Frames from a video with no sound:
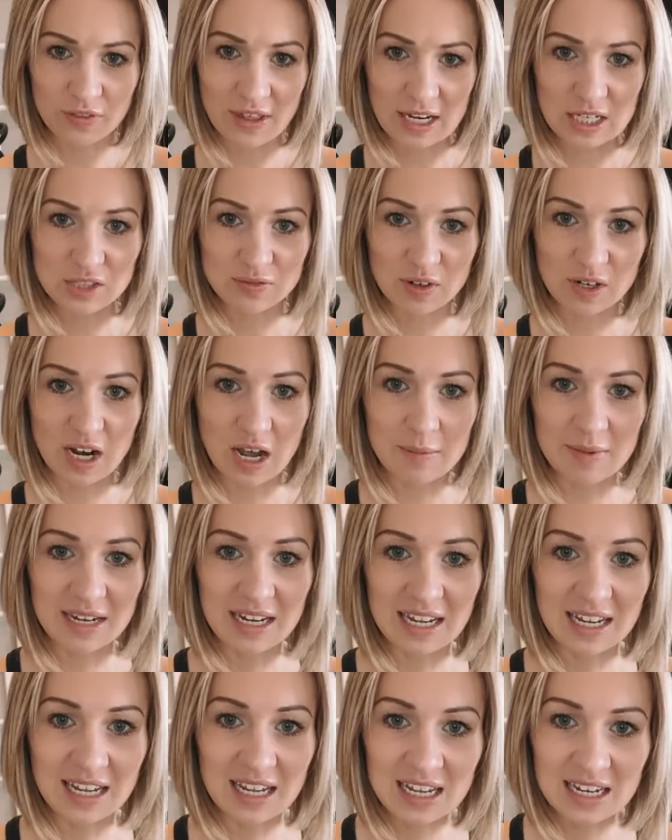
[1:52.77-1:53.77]
Thanks for
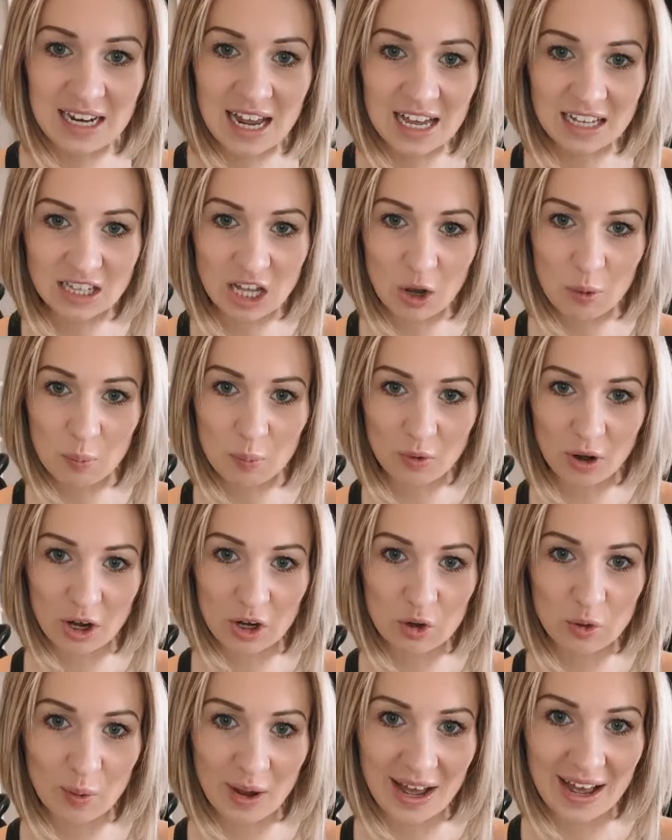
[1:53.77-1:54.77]
coming in. Hello,
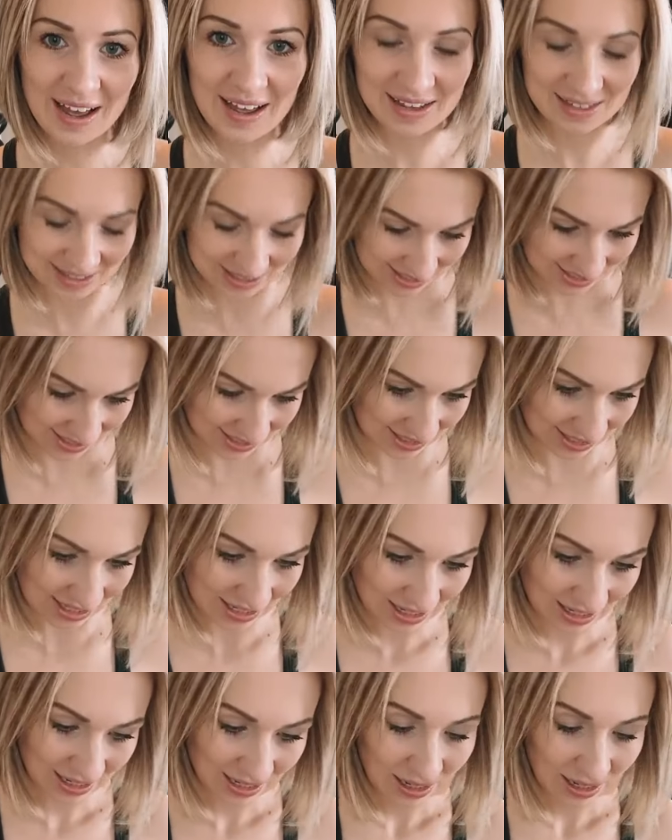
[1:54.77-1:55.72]
BrickQuest.